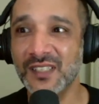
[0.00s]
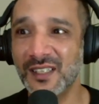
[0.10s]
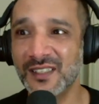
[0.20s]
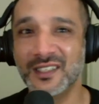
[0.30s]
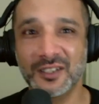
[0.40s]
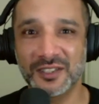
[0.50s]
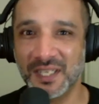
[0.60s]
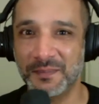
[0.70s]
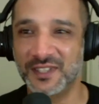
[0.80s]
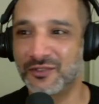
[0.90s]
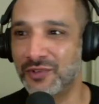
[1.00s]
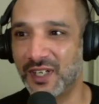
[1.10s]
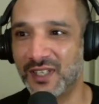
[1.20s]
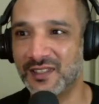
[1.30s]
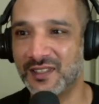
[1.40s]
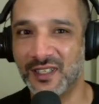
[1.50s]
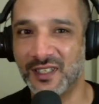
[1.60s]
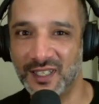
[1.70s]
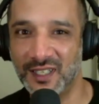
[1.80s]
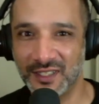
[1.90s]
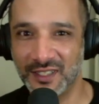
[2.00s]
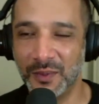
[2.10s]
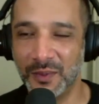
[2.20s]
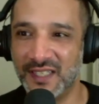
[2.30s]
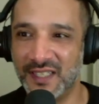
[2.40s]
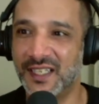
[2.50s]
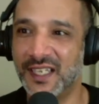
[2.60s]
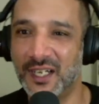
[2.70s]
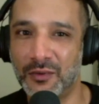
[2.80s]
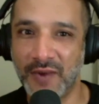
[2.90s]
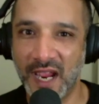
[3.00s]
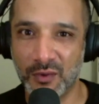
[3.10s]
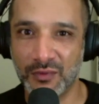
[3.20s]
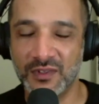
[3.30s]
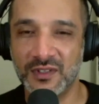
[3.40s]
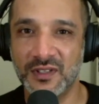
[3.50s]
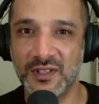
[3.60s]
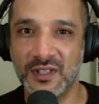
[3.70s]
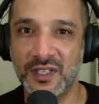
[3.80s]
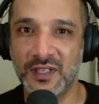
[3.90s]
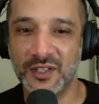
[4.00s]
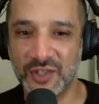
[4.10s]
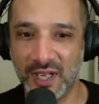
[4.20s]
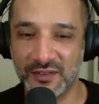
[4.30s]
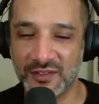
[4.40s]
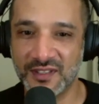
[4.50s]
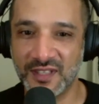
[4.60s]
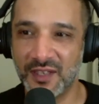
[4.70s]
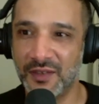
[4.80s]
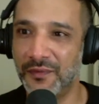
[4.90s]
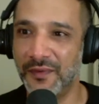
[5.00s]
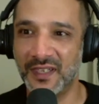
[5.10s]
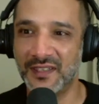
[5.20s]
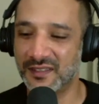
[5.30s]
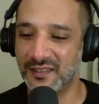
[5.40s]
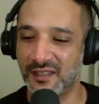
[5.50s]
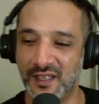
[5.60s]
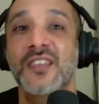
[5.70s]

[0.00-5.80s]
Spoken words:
tons of little tips and tricks and little ways to get around the challenges that you face.